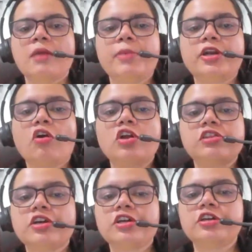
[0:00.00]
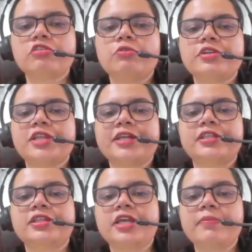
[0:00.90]
but also underscores that
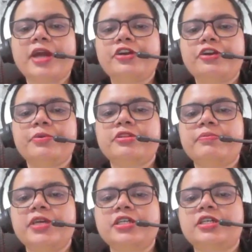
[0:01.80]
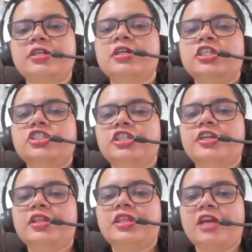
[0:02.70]
the same attributes make
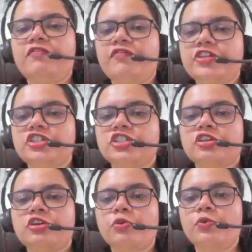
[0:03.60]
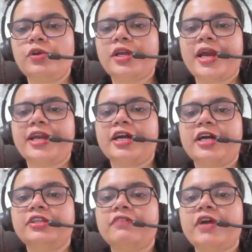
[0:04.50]
children selfish, cruel, and
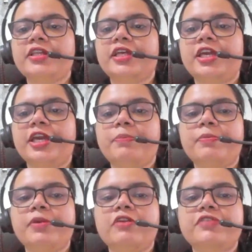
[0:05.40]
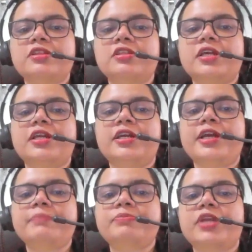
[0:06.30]
otherwise incapable of sustaining
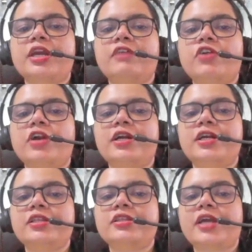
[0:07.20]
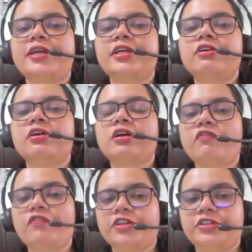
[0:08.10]
in-depth care for understanding
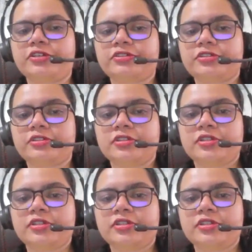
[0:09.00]
of others.